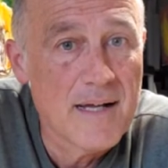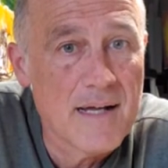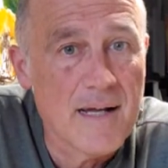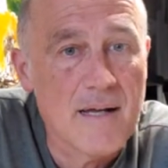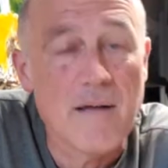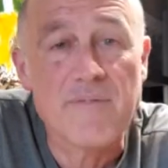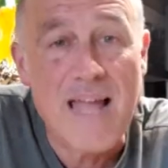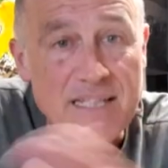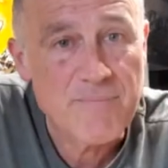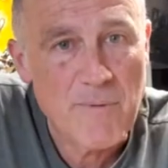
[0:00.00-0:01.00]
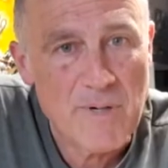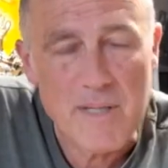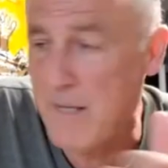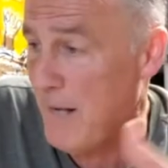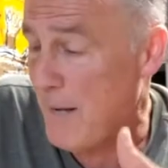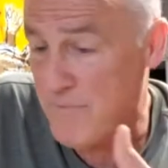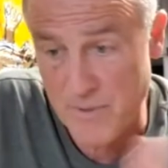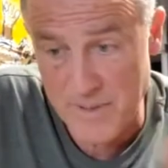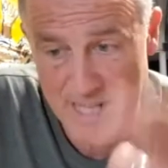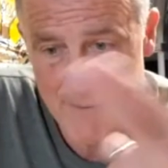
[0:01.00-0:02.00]
and we did. That's this. what we're and I'm
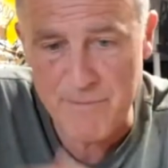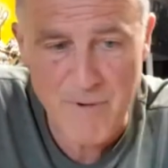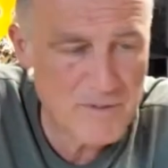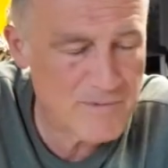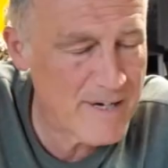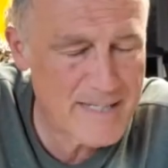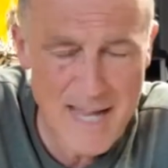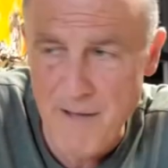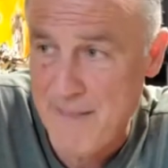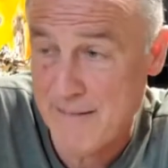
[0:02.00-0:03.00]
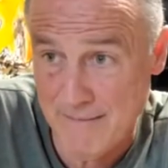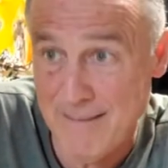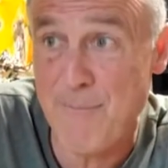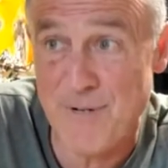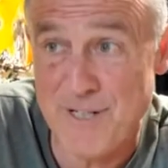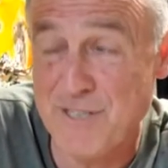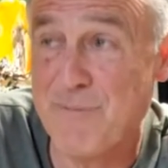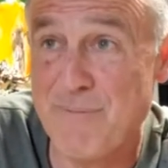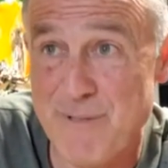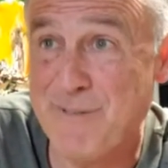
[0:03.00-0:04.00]
doing that with Rose right now. That collaboration
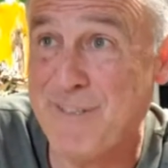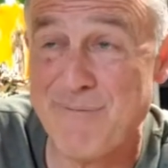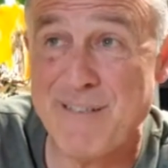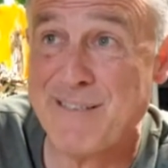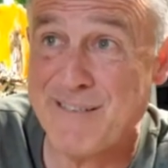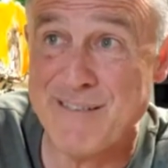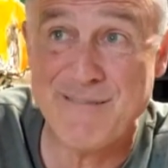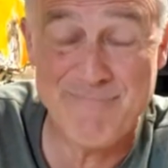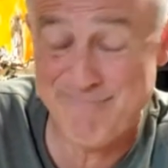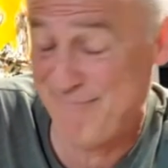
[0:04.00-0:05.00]
with music. It's just